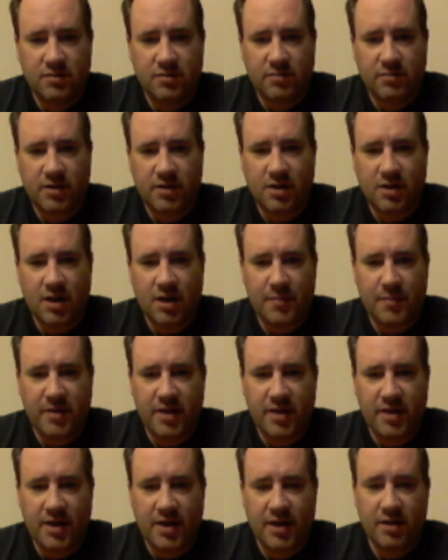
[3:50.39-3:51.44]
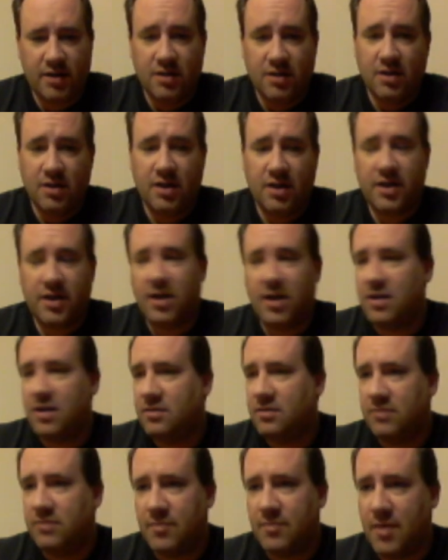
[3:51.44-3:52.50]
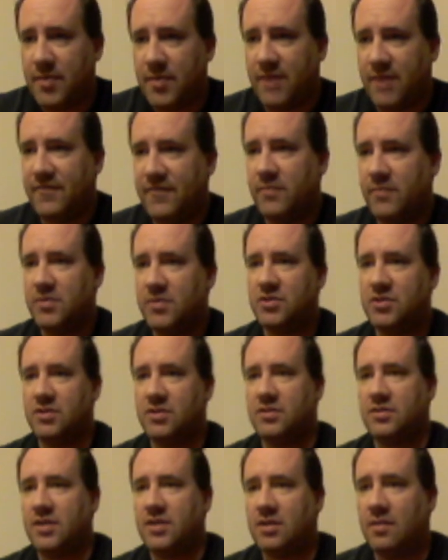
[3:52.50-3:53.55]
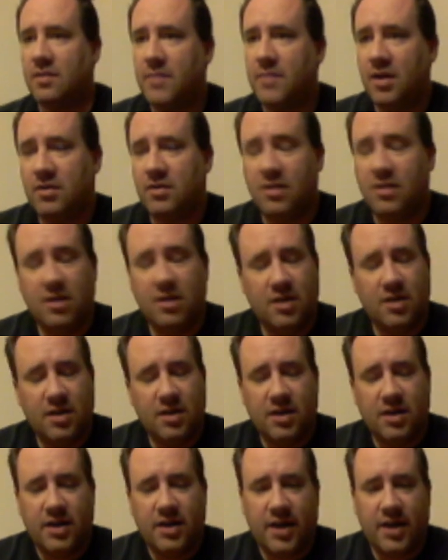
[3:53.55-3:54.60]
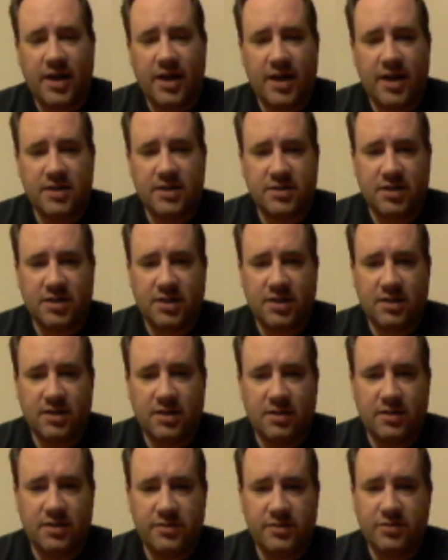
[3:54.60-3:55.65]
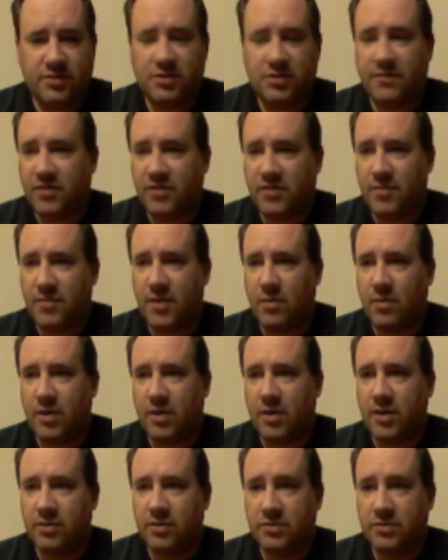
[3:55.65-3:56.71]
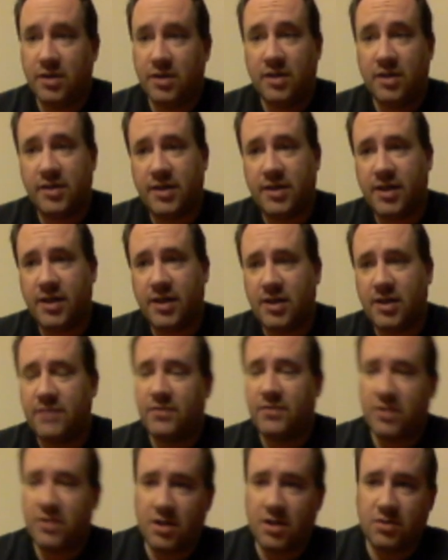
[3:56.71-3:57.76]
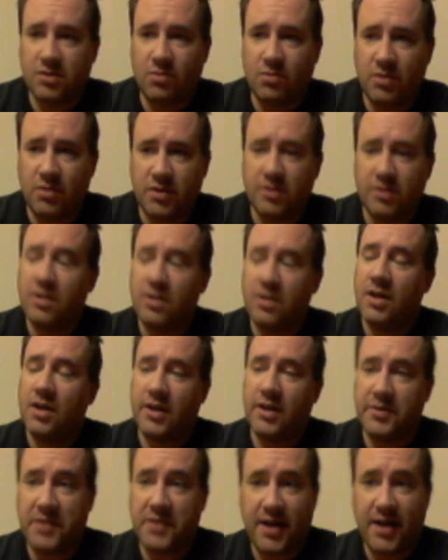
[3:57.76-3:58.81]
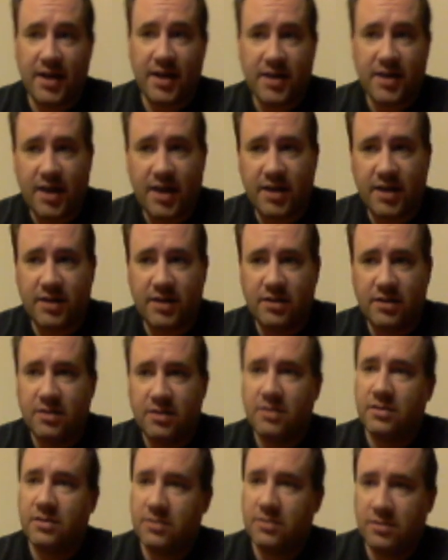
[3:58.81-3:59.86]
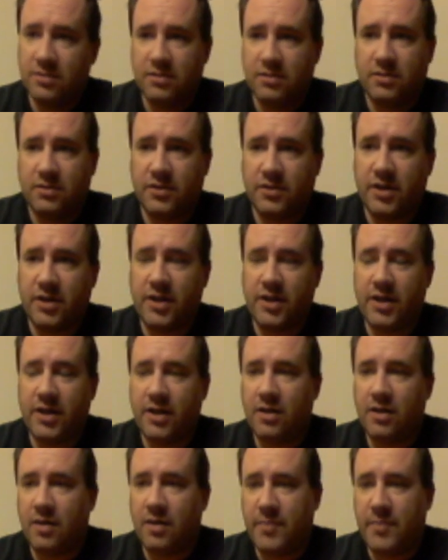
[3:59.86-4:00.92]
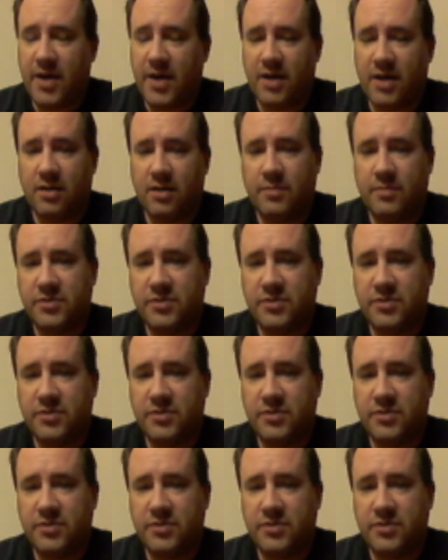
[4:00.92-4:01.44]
We're going to copy that. Again, there might be FM missions that come out and has new stuff that you may want to use. Then again, if you're a non-coiner and you can't get it, you're going to need a backup.